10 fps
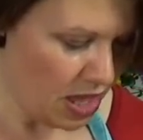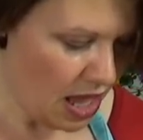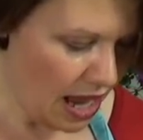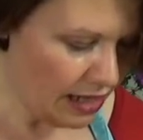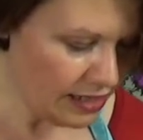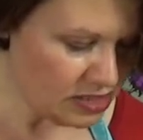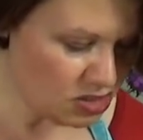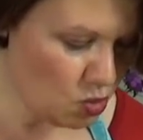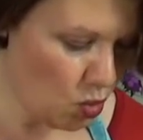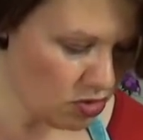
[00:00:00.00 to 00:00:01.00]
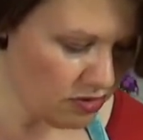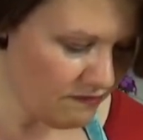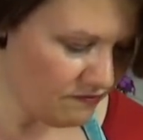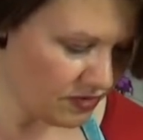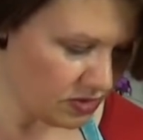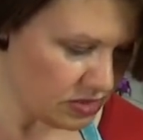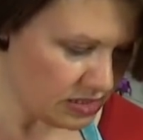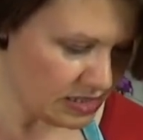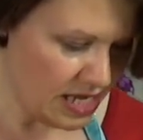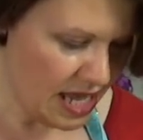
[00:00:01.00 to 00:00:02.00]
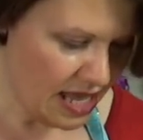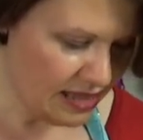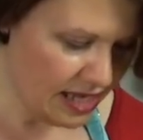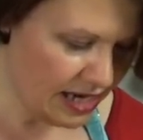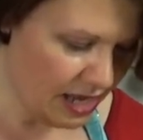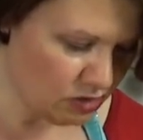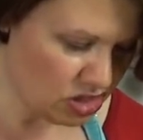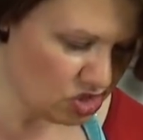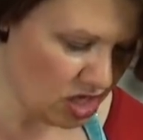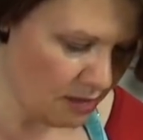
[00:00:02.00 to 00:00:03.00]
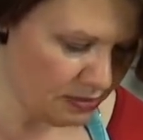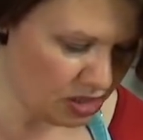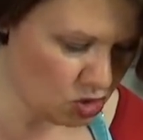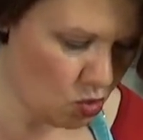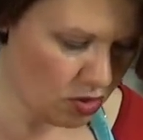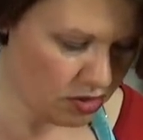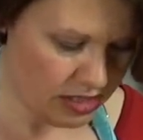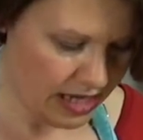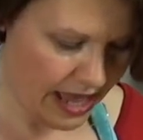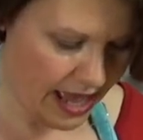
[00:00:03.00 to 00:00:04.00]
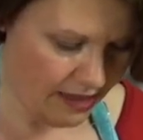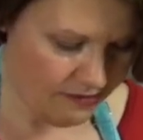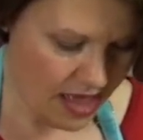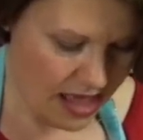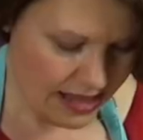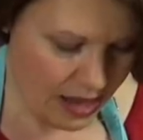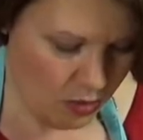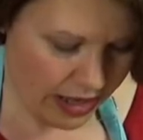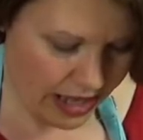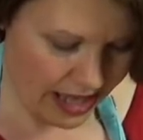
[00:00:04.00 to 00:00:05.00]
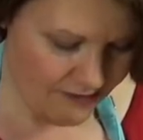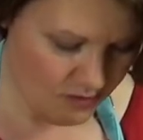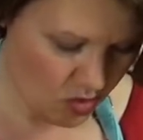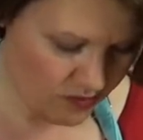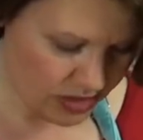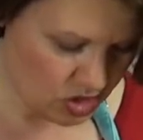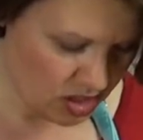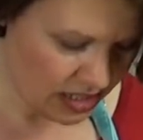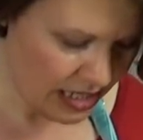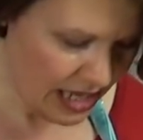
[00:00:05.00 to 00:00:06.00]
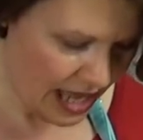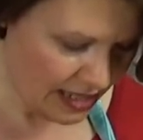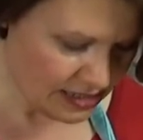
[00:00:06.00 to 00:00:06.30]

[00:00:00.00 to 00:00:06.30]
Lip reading: I like to quarter them first, and then I'll just chop each quarter in half. That way I have more of a chunky egg